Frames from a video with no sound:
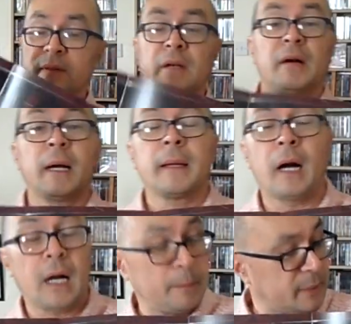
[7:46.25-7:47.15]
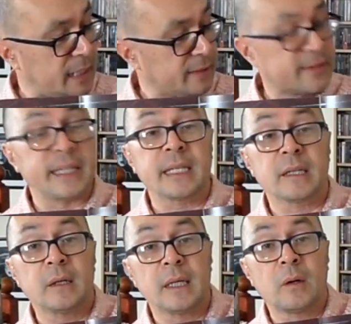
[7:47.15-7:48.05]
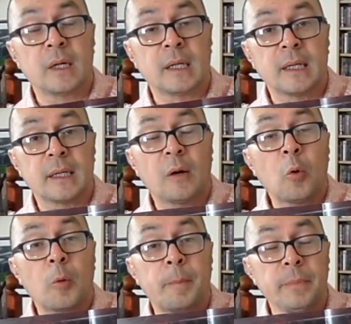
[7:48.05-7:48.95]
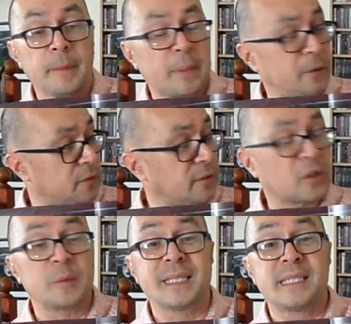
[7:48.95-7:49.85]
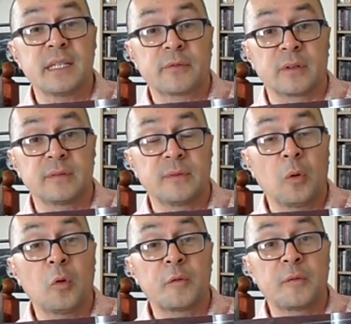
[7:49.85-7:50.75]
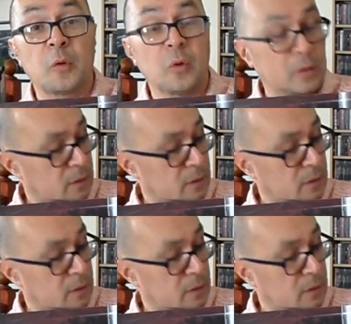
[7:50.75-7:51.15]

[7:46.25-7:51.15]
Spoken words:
So I'm guessing all the posters are going to be different for all four